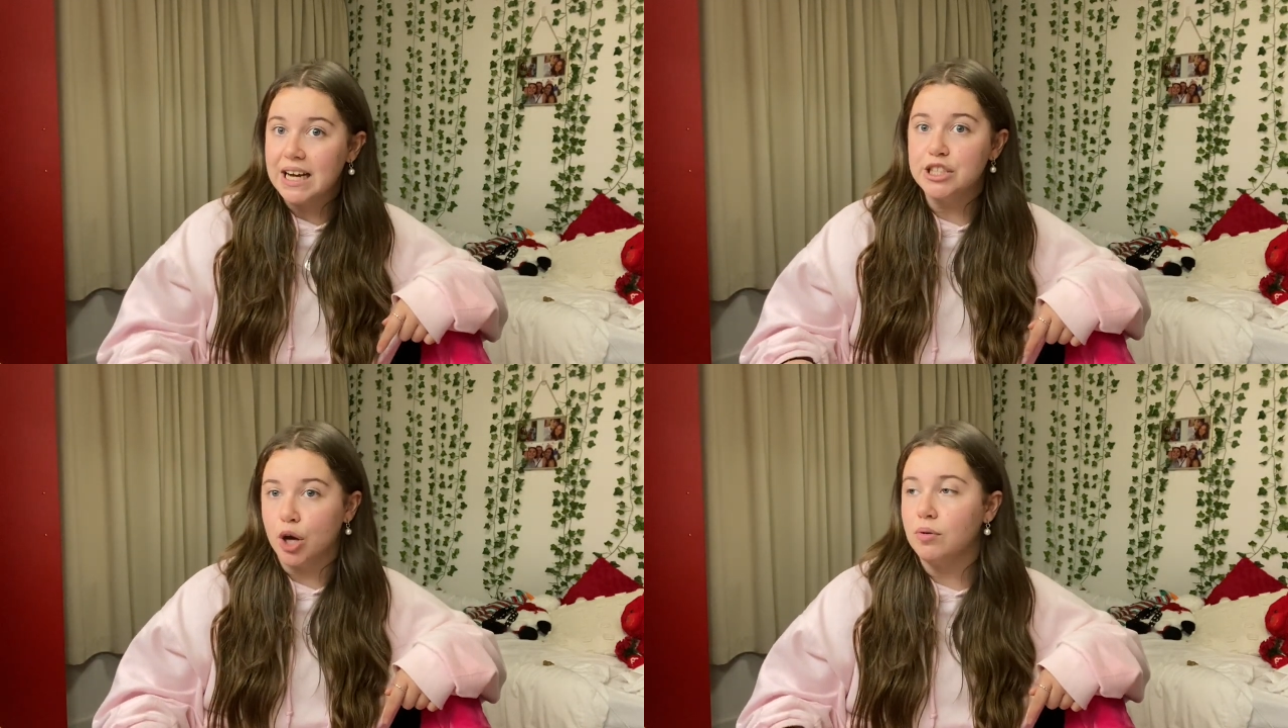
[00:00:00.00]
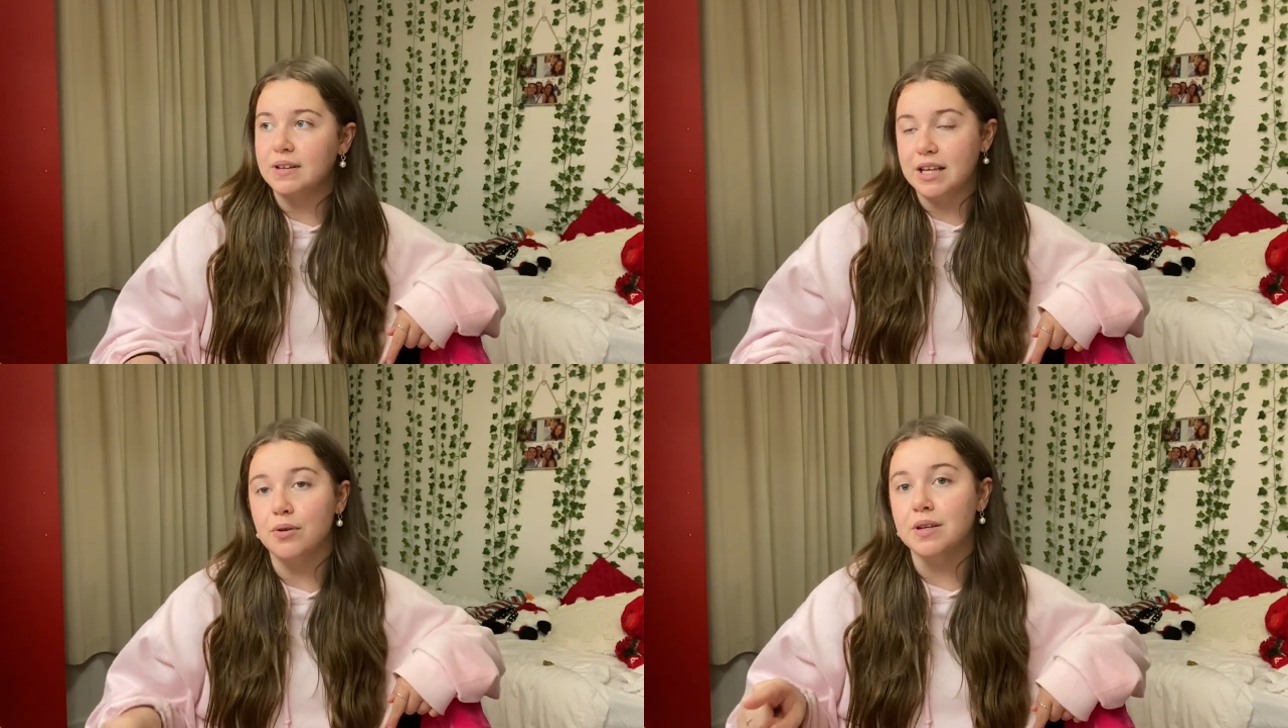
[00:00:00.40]
I don't
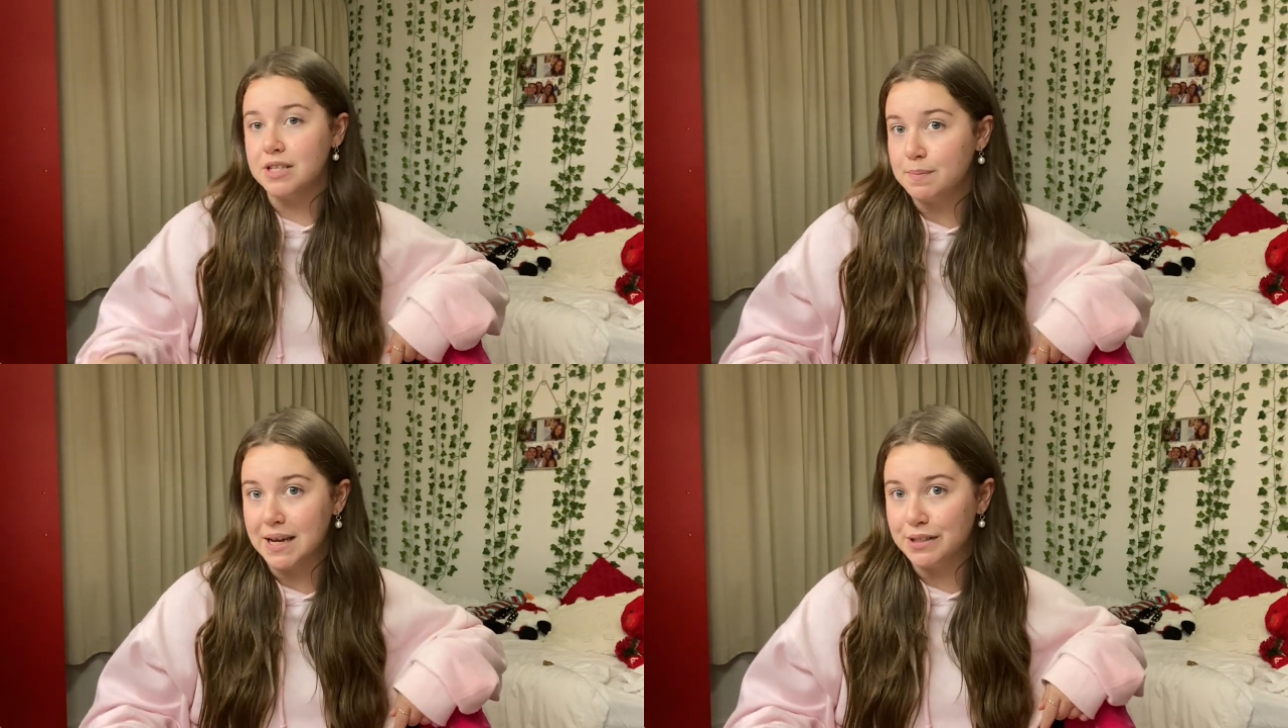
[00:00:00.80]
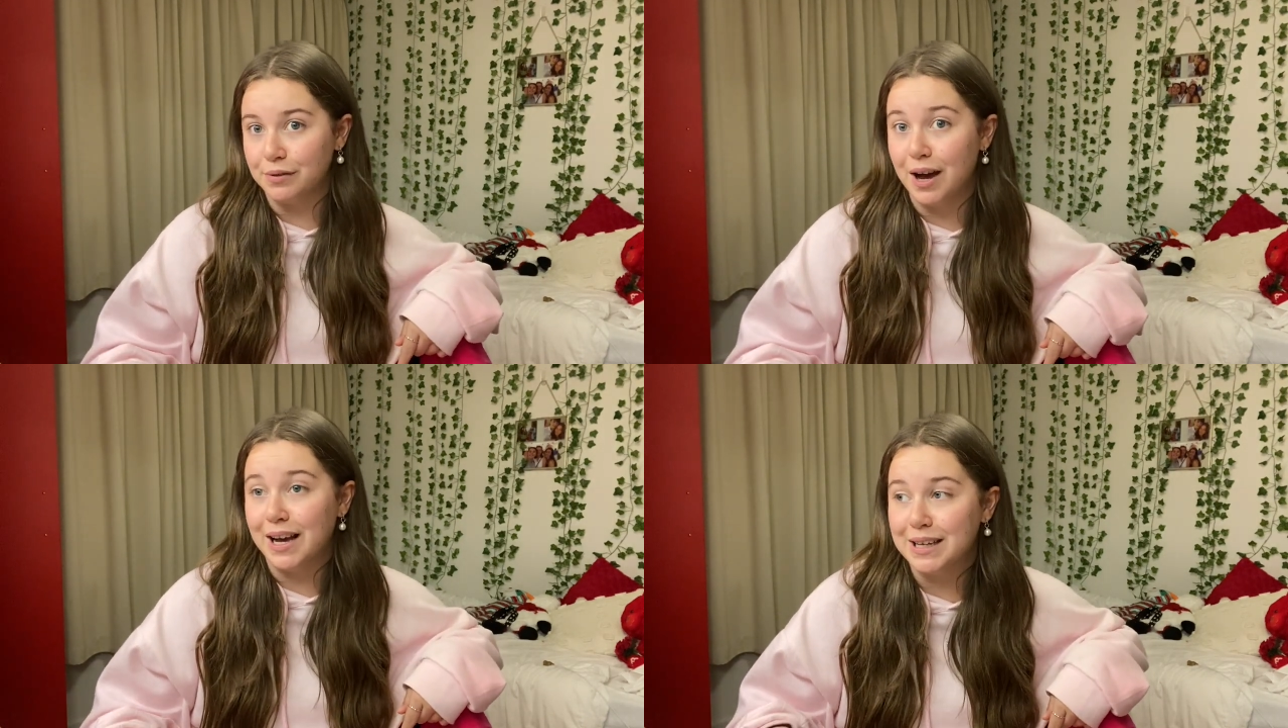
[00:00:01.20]
think you can
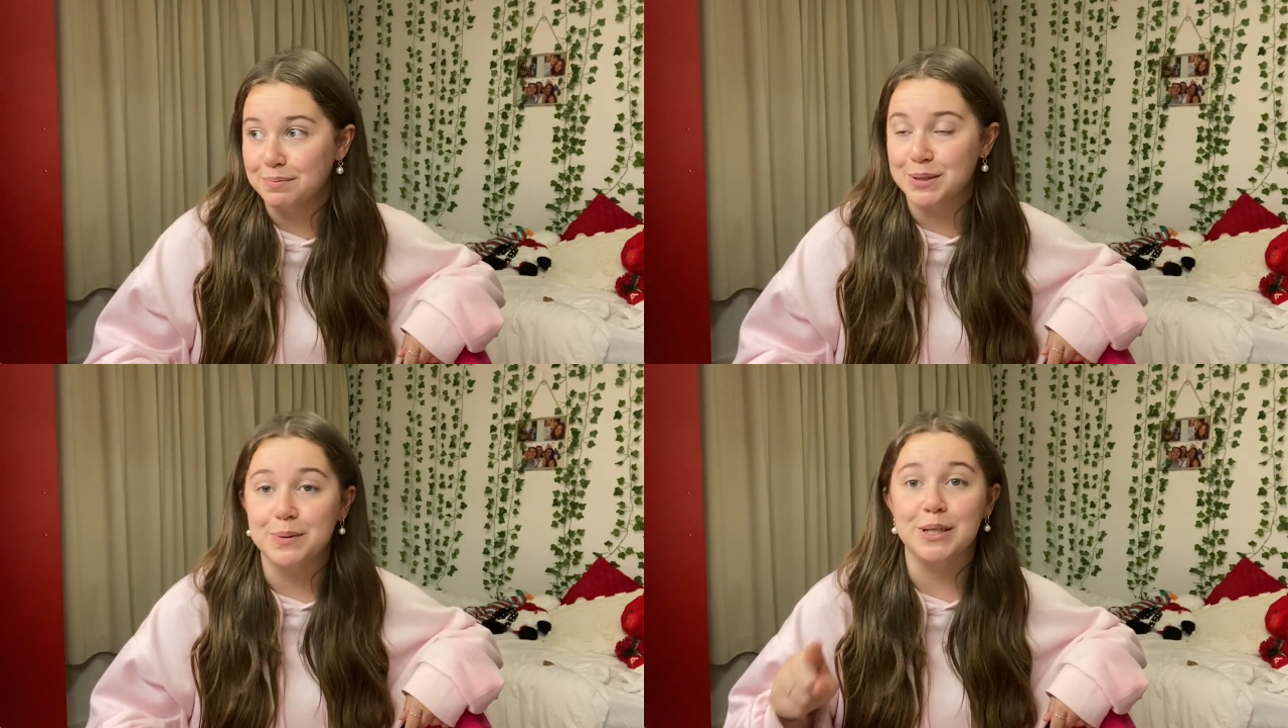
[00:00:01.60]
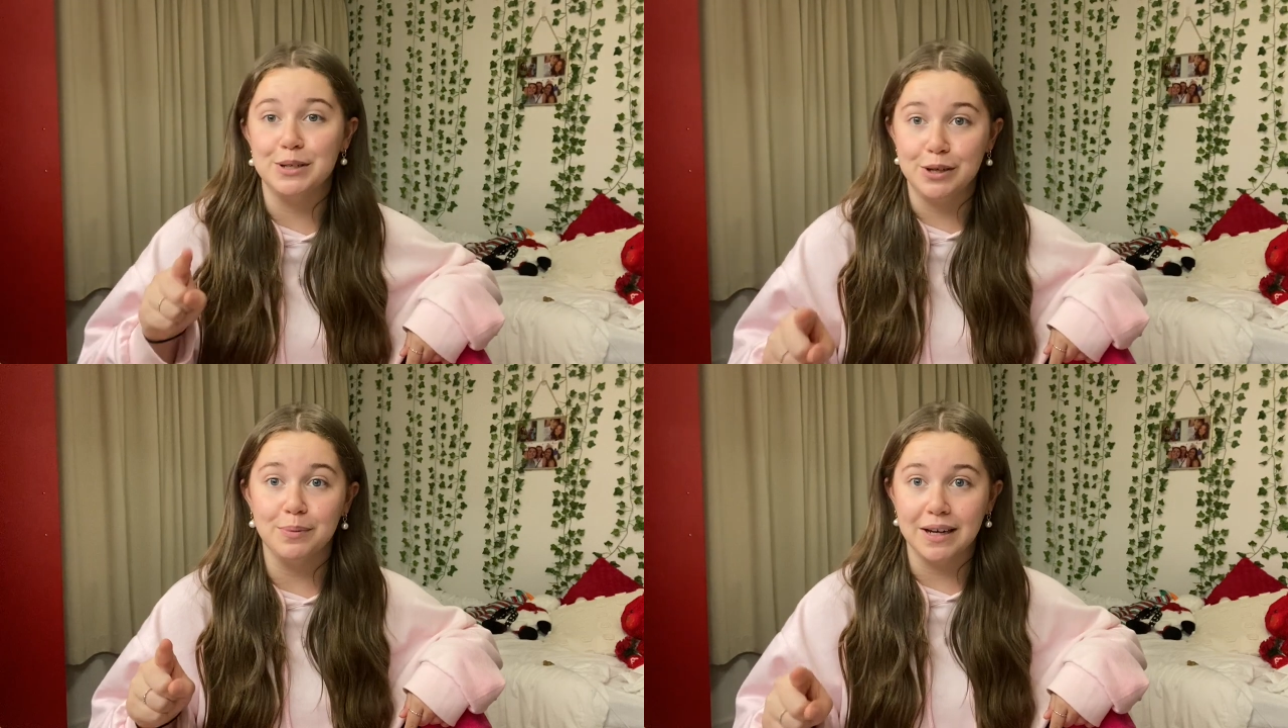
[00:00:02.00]
specify between
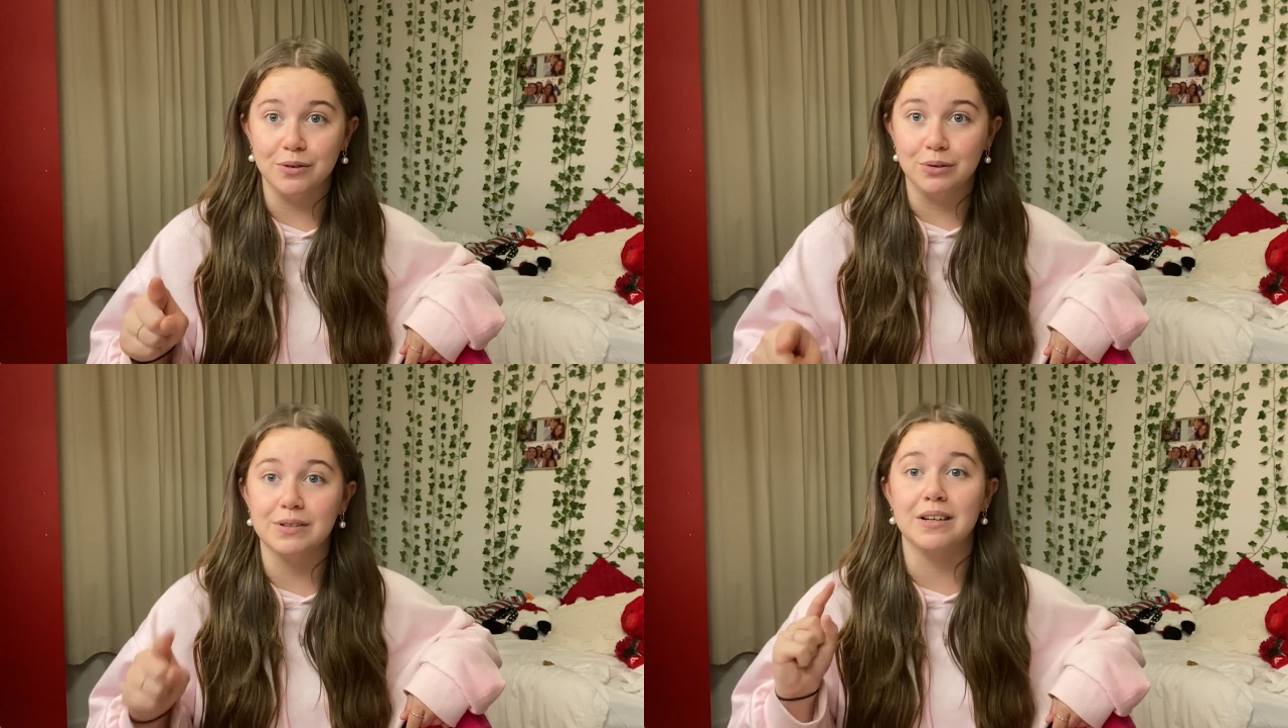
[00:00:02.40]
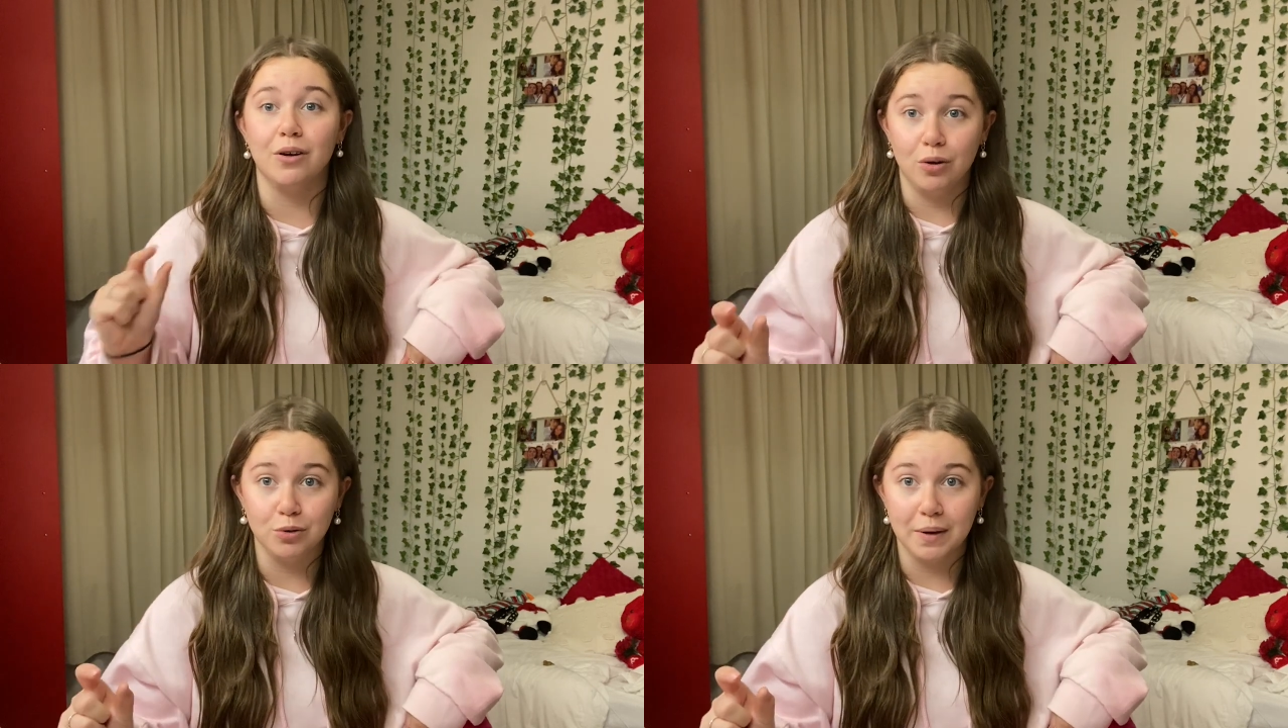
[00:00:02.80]
New Main Halls and
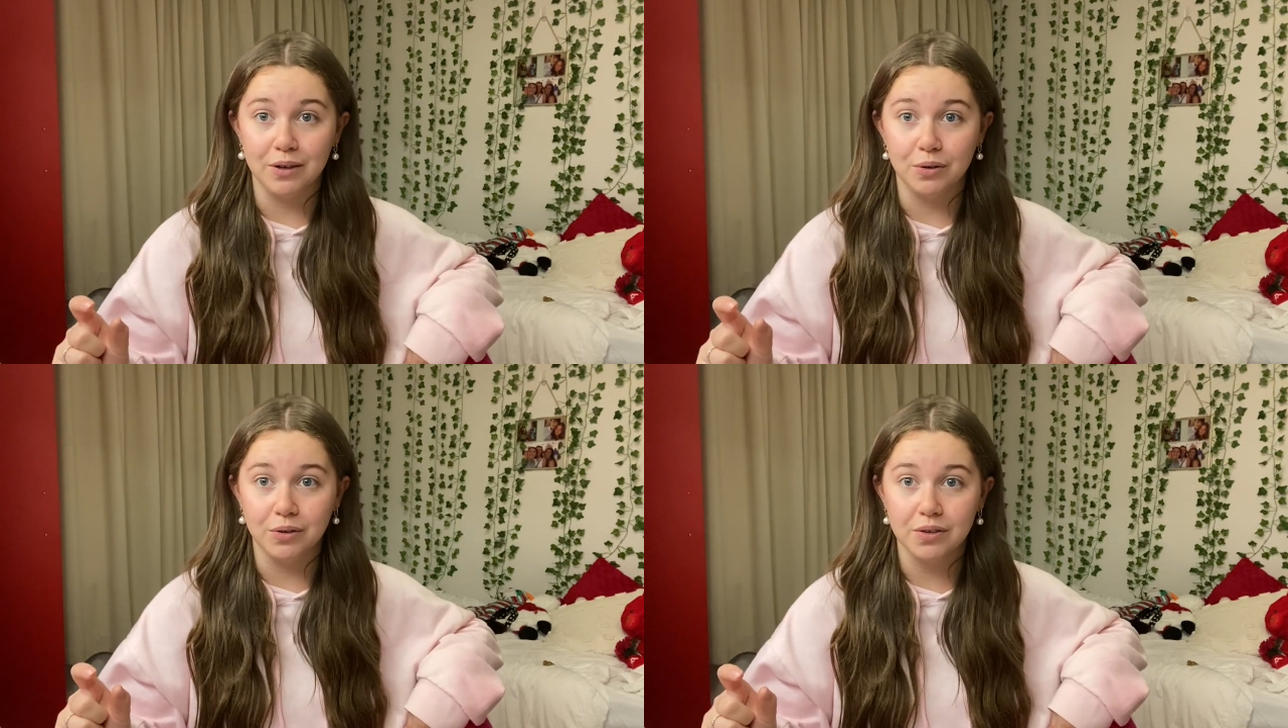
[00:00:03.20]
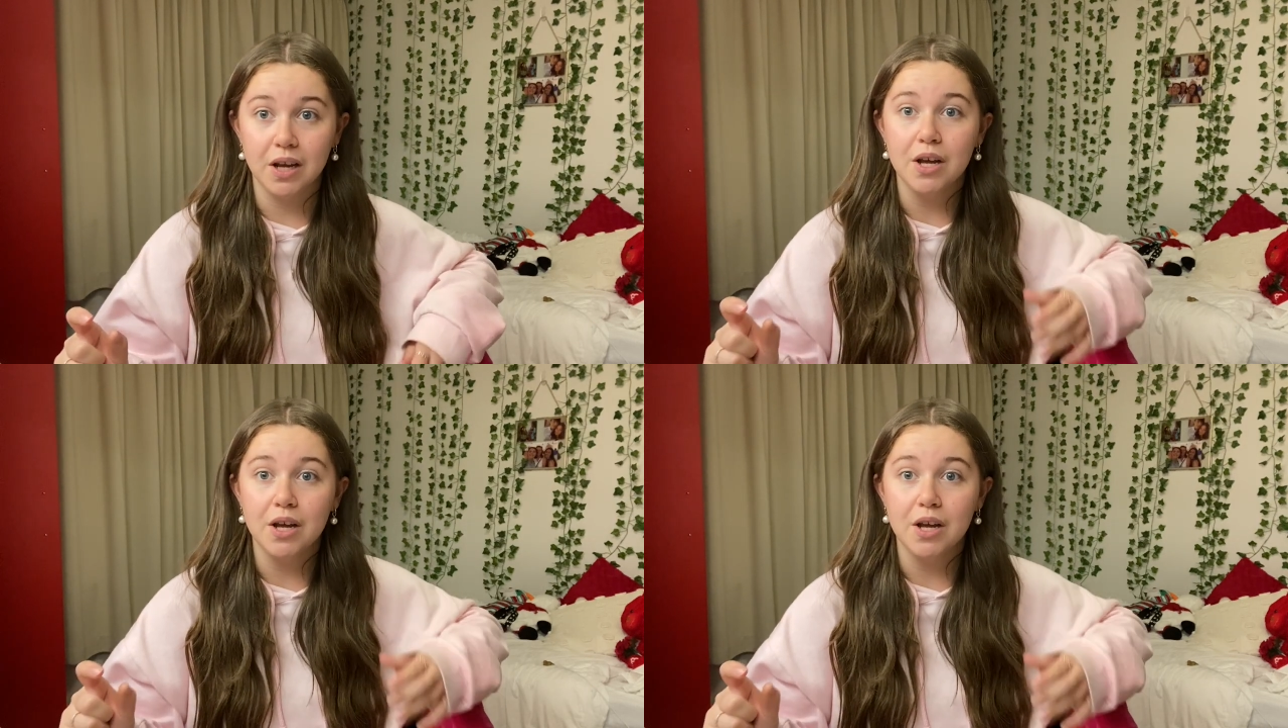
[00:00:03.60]
Old Main Halls,